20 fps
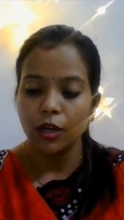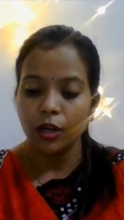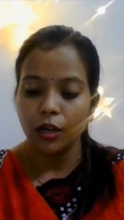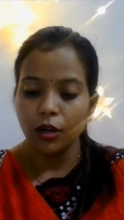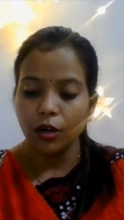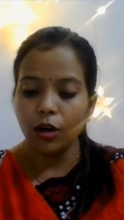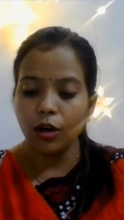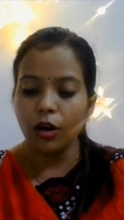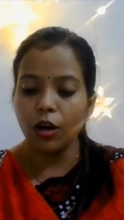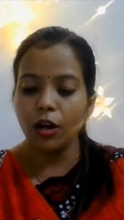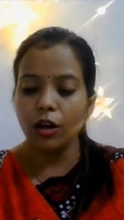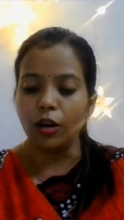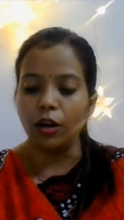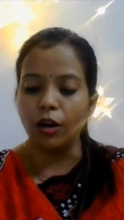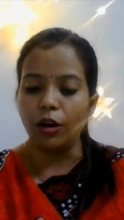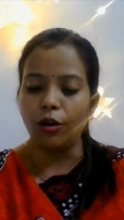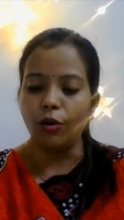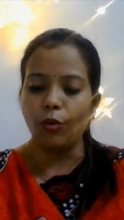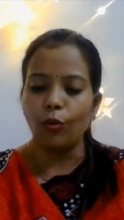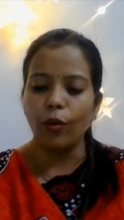All
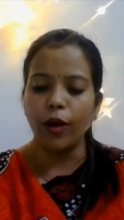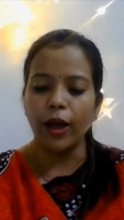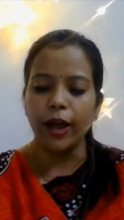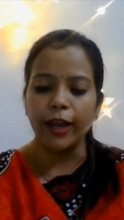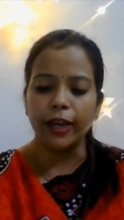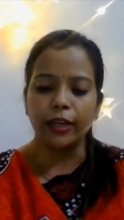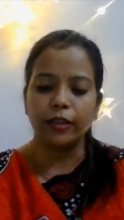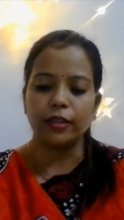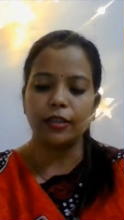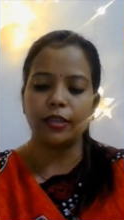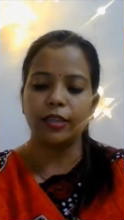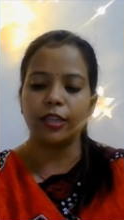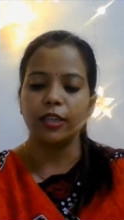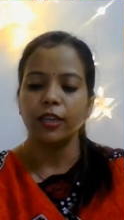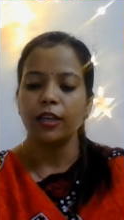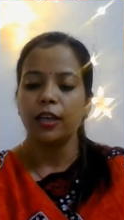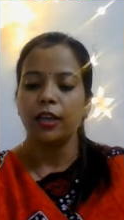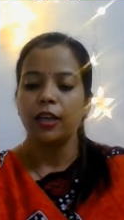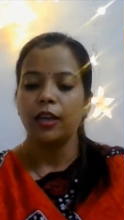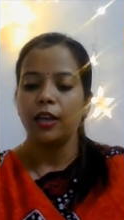right.
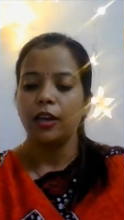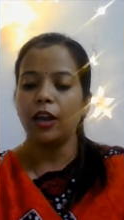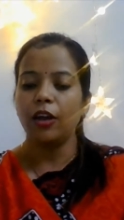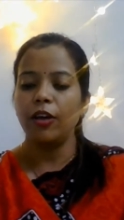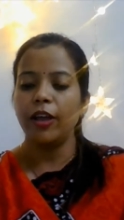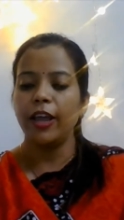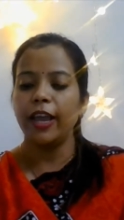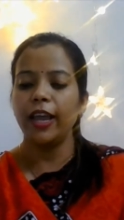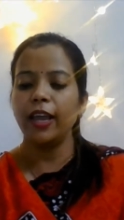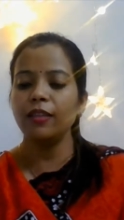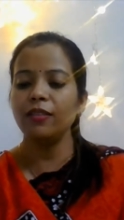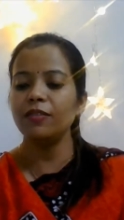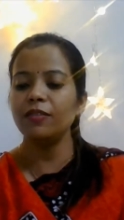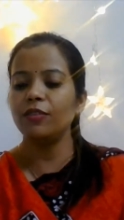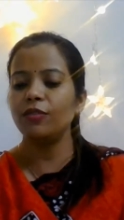Now hence